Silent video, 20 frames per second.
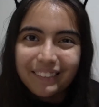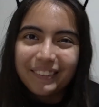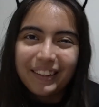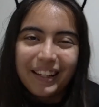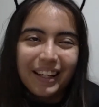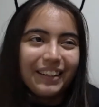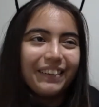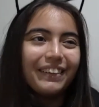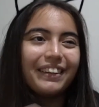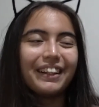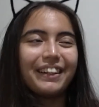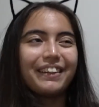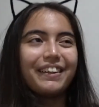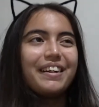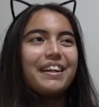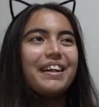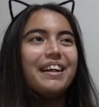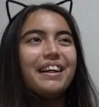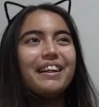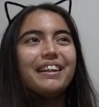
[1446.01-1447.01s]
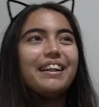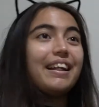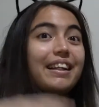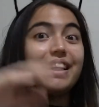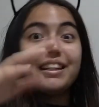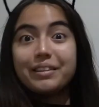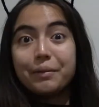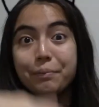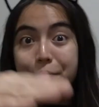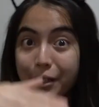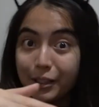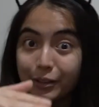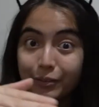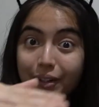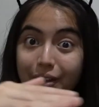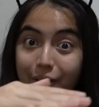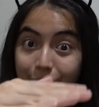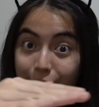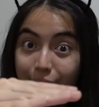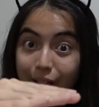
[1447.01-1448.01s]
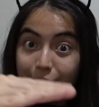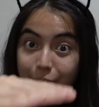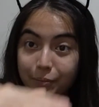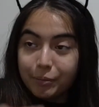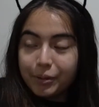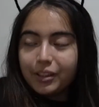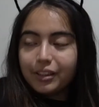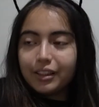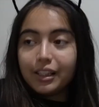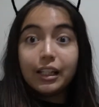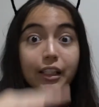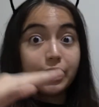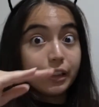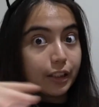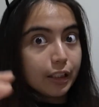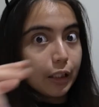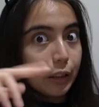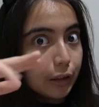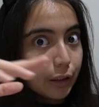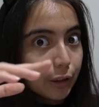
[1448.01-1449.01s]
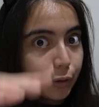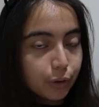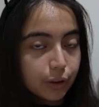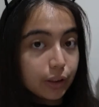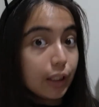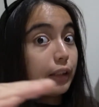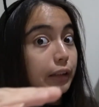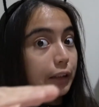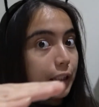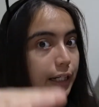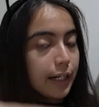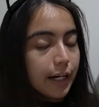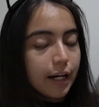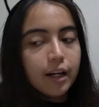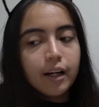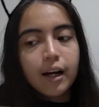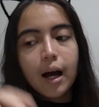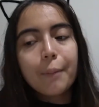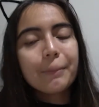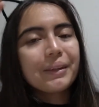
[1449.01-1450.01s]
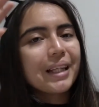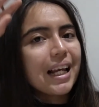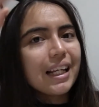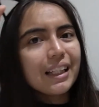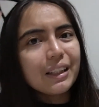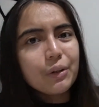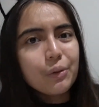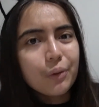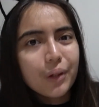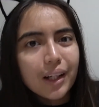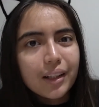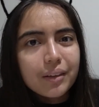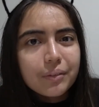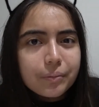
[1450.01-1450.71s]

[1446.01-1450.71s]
we can all agree that that's the place where you get the news, the tea. I'm telling you,